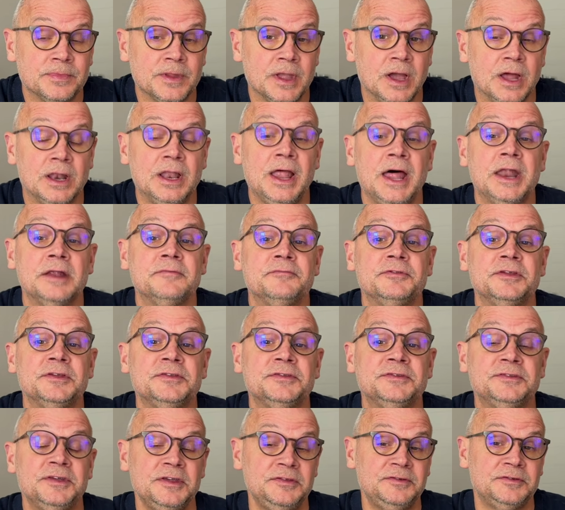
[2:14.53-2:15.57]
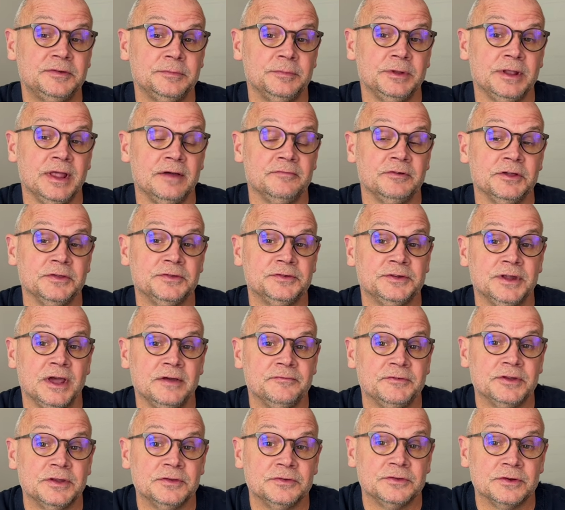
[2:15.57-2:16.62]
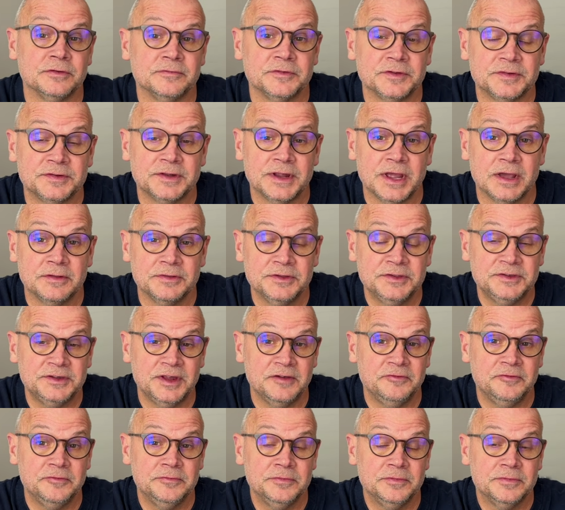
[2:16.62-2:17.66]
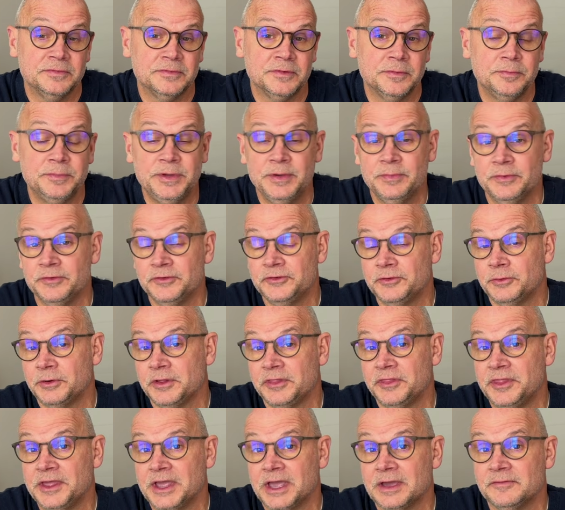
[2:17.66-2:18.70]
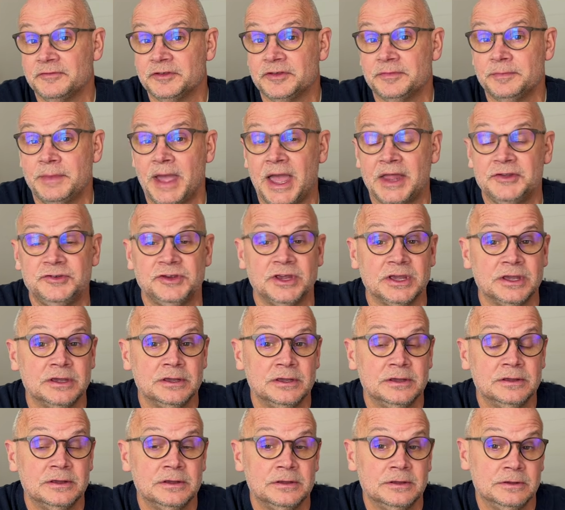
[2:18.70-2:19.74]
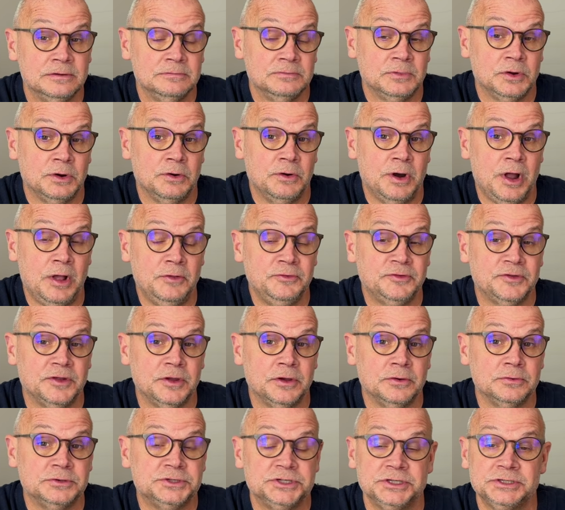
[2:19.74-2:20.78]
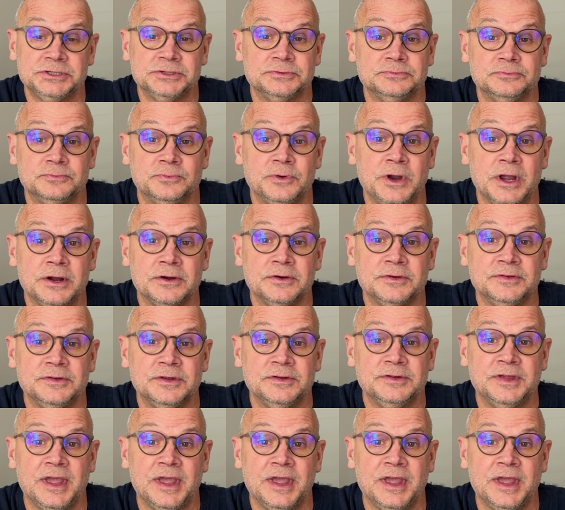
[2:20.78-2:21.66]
A lot of the system level stuff in ServiceNow, the stuff people sort of think of as magic, are also just records and